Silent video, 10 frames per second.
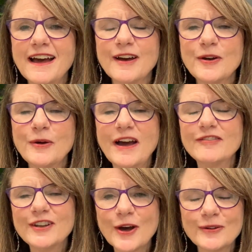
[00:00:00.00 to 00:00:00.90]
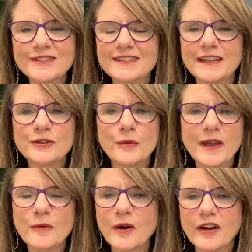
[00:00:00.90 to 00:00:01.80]
who I've known since
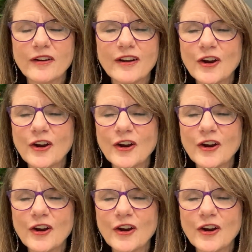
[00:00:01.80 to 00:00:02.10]
we were